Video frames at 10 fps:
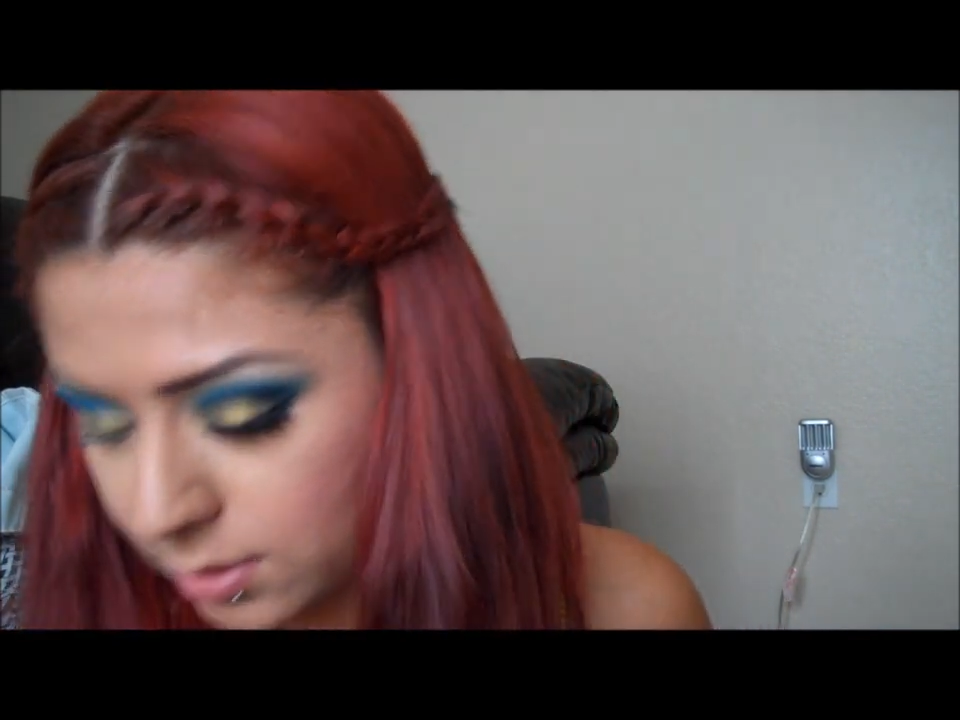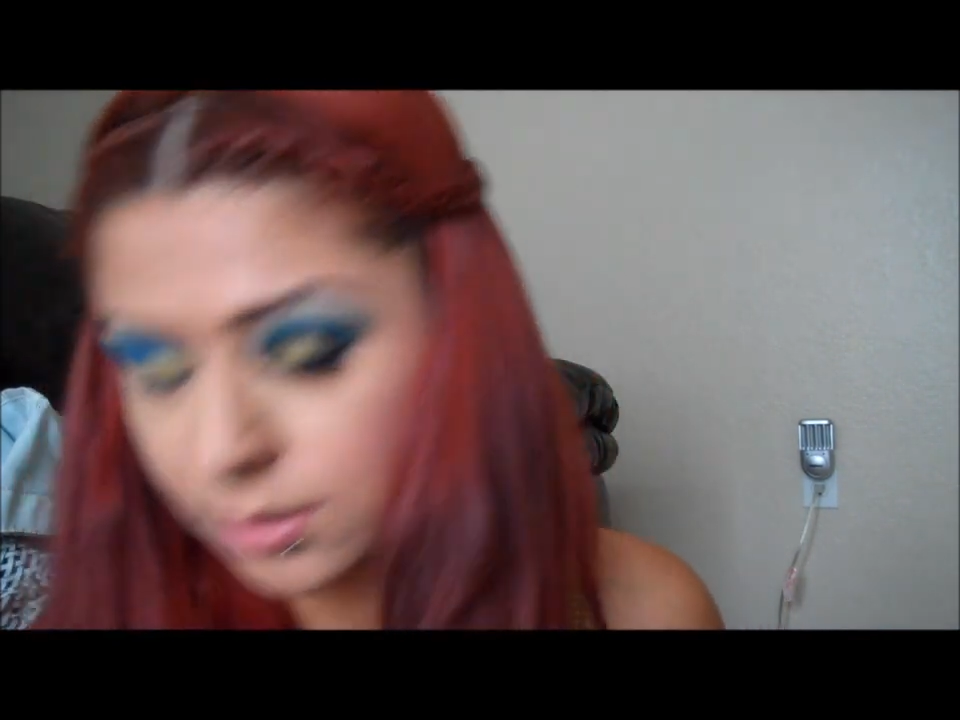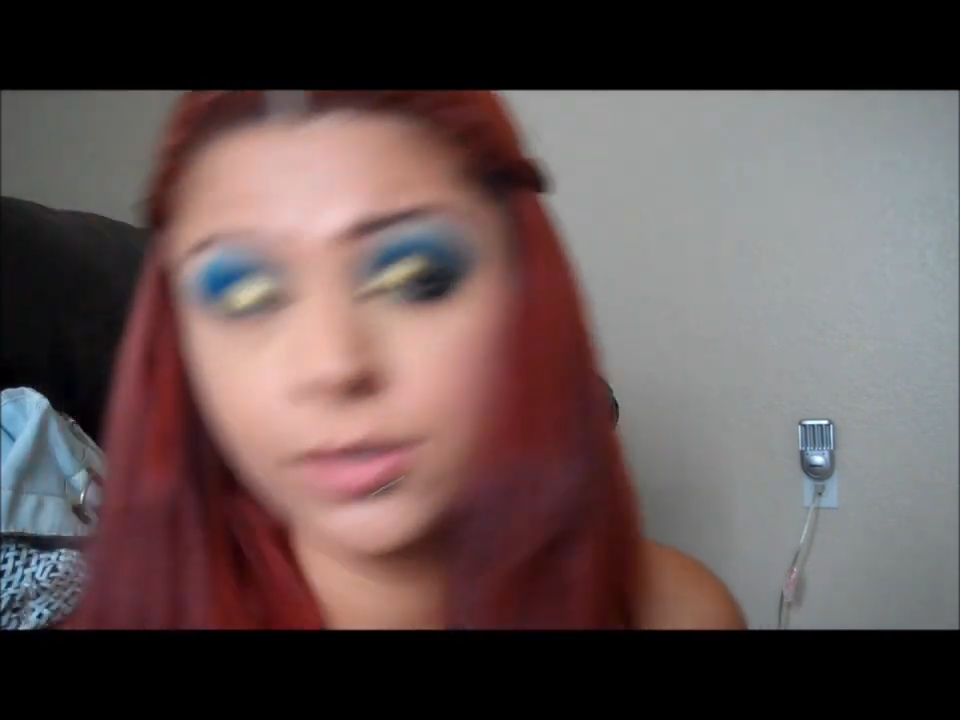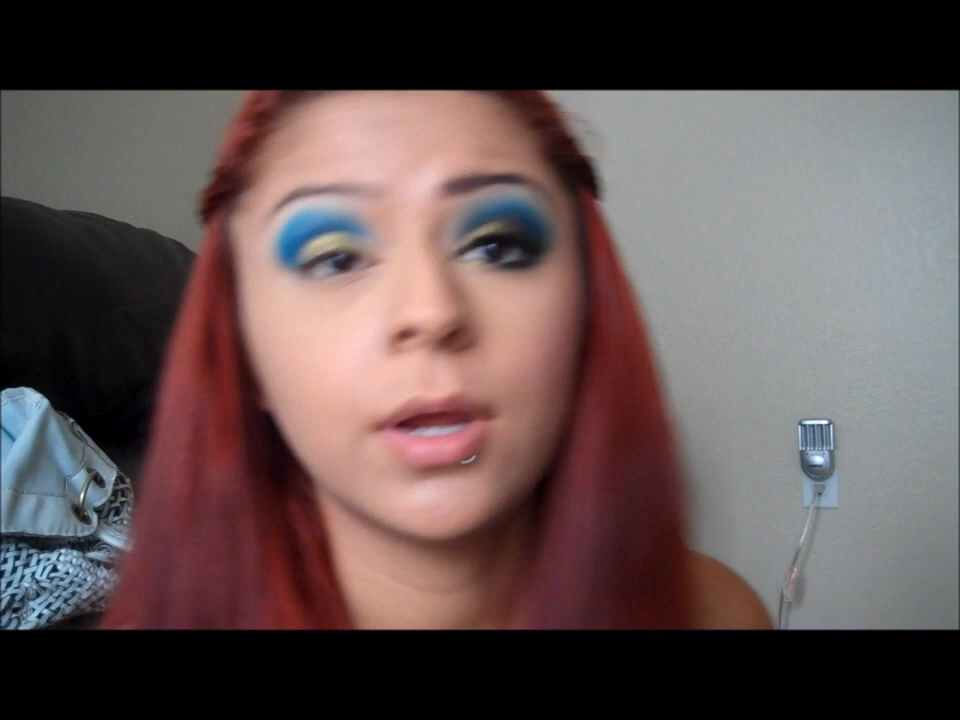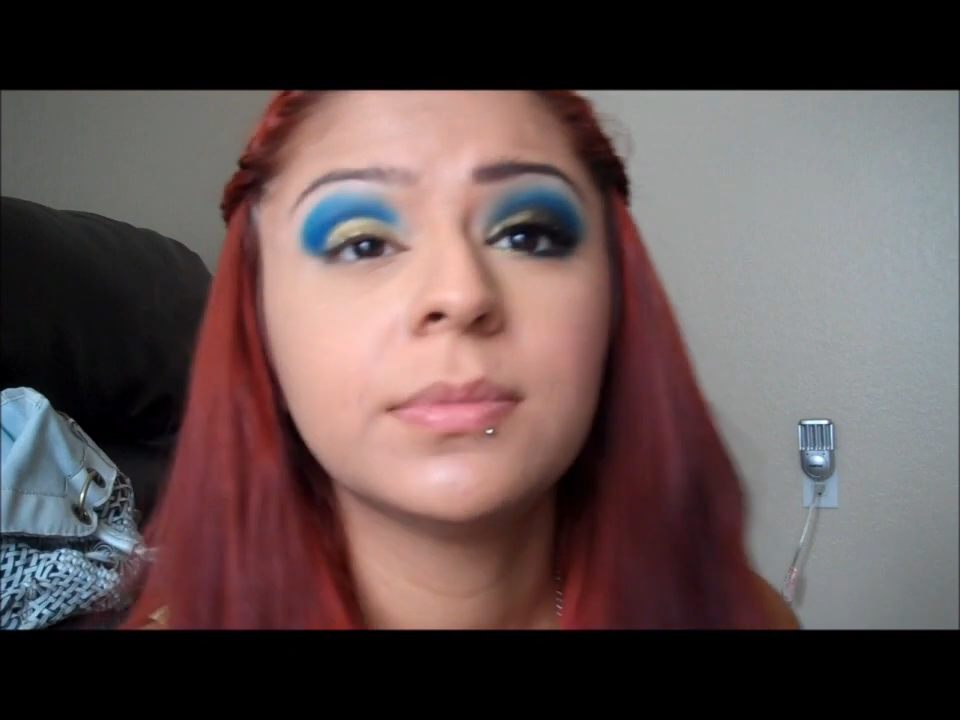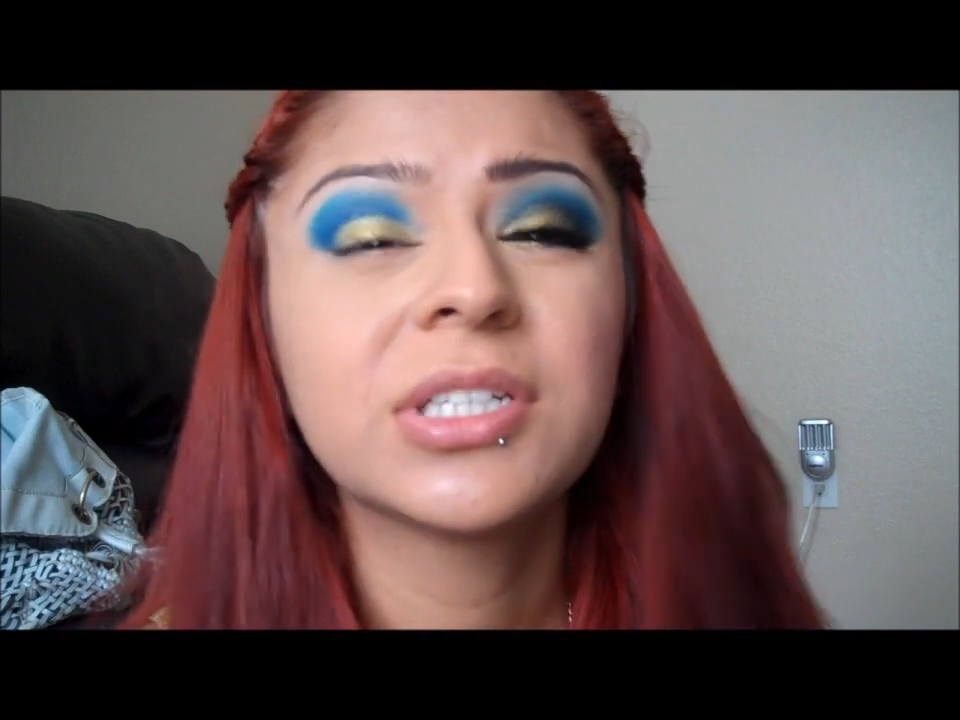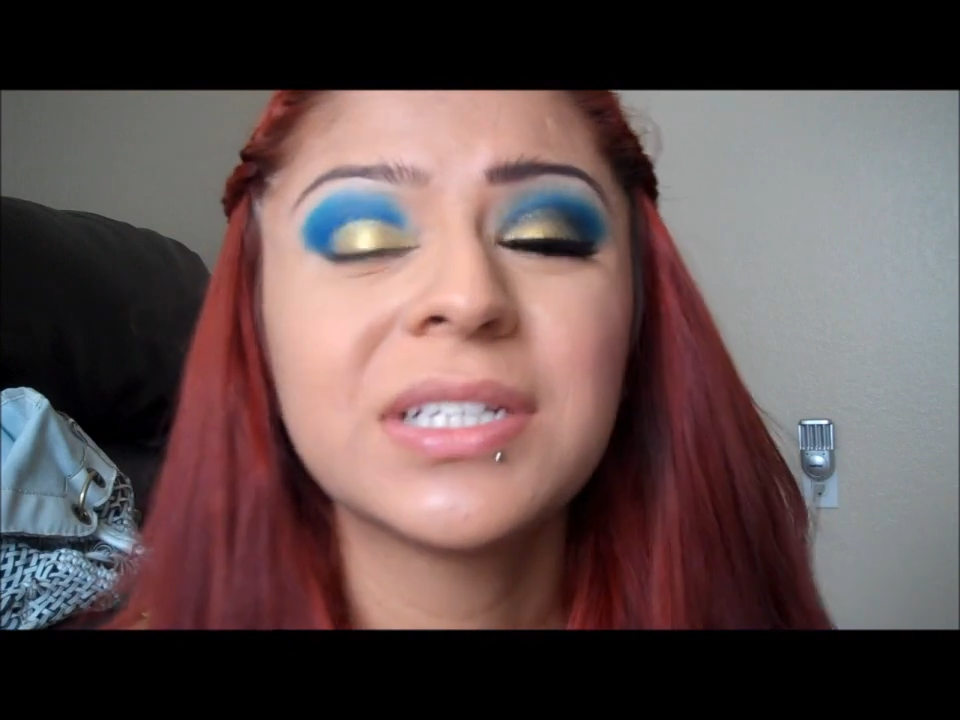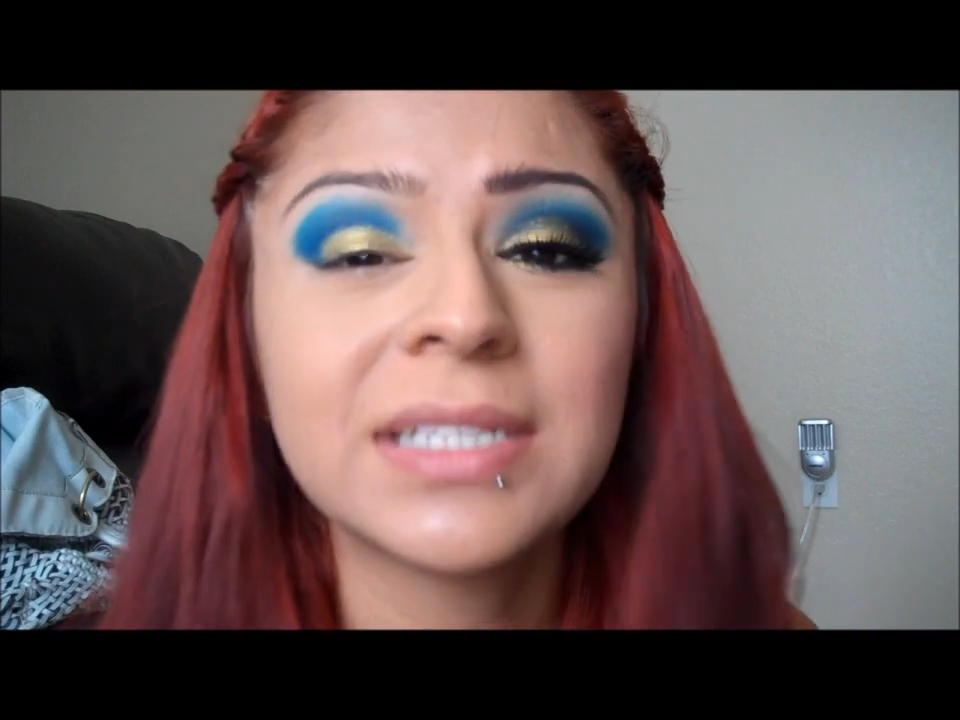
you know, I'm just going to